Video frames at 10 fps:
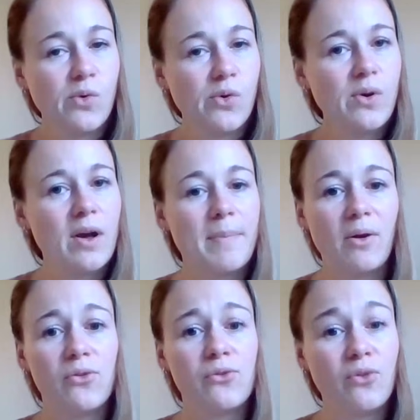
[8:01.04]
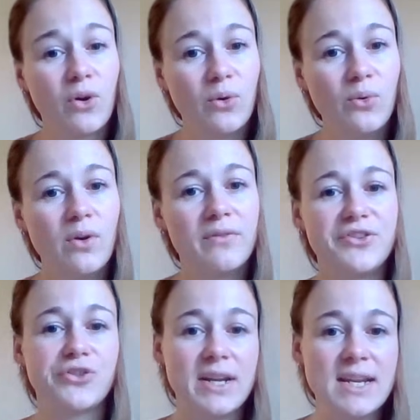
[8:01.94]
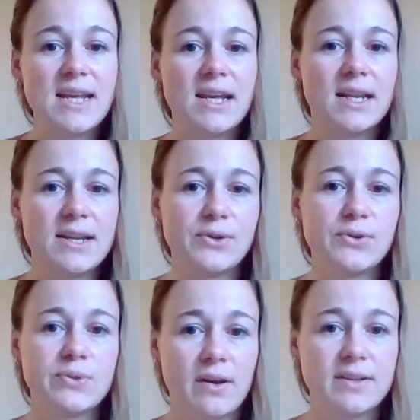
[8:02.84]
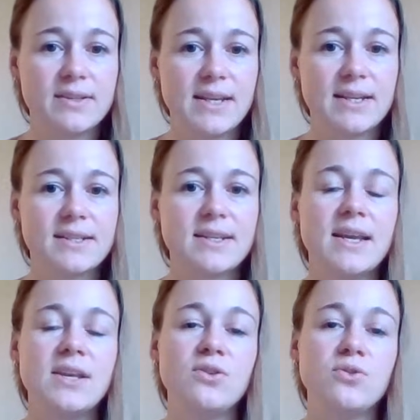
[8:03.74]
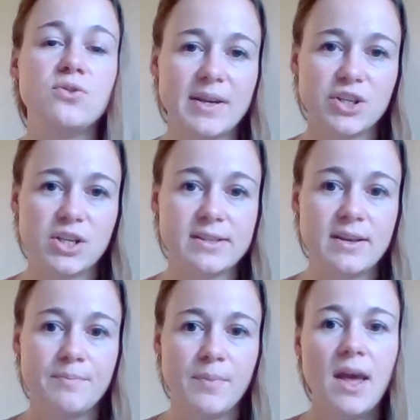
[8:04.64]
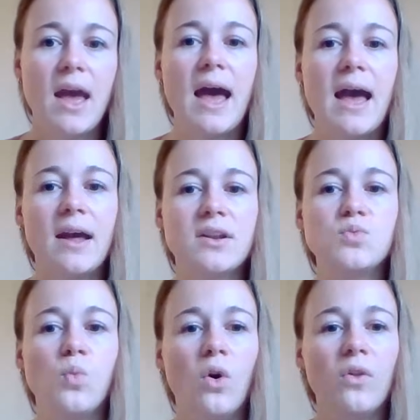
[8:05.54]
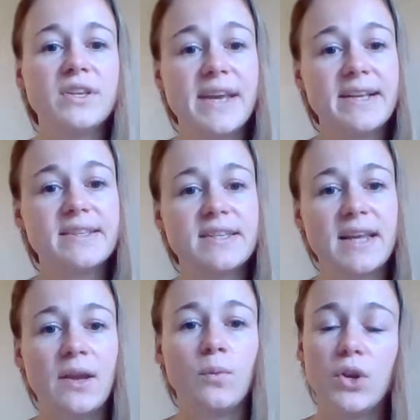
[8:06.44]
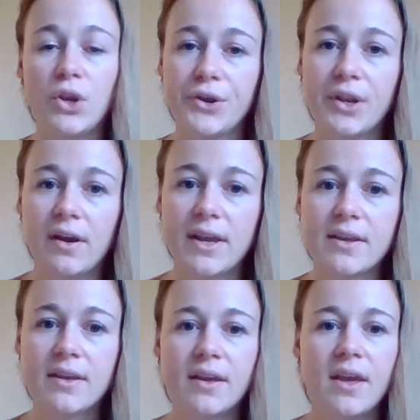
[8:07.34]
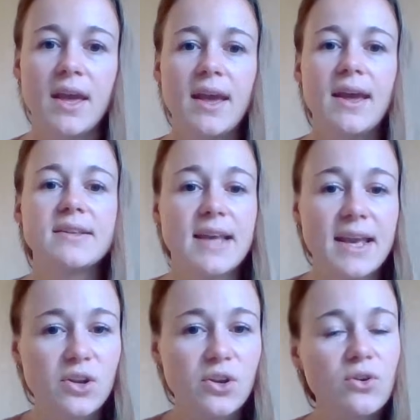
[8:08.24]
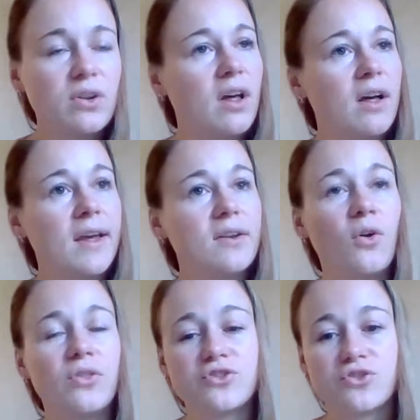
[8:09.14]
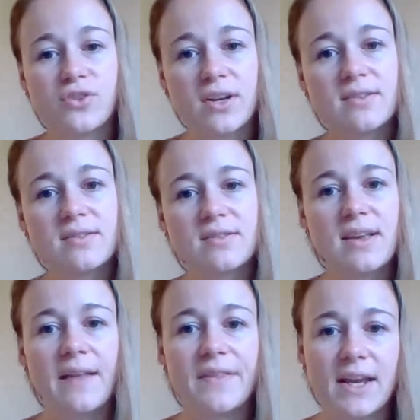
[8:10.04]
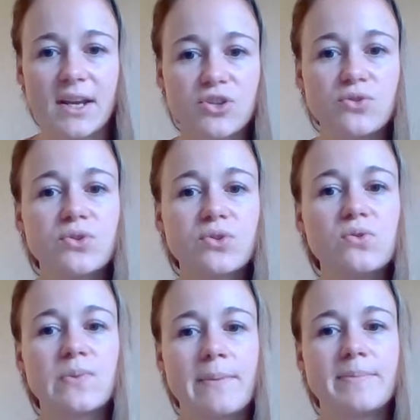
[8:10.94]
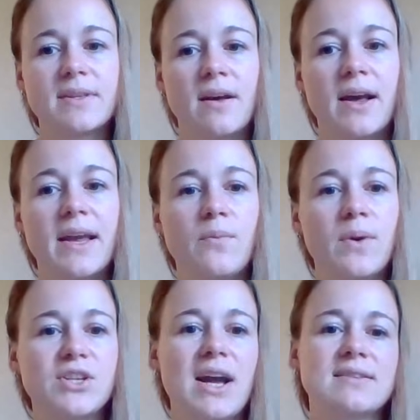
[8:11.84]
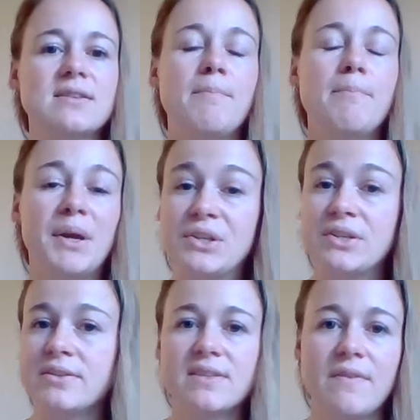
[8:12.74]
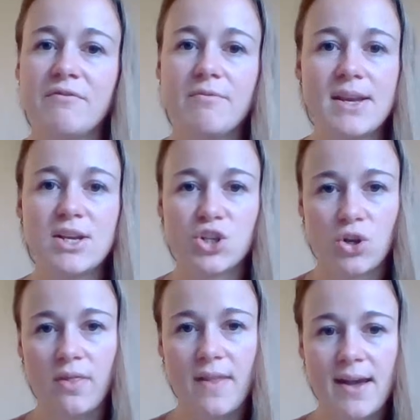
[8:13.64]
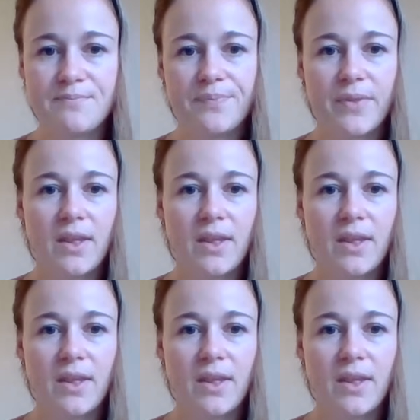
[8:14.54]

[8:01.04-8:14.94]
more about the role of a trainee clinical scientist in your specialism and what the day to day would look like. Take a look online on the Trusts and the National Schools website, which has an abundance of information on there.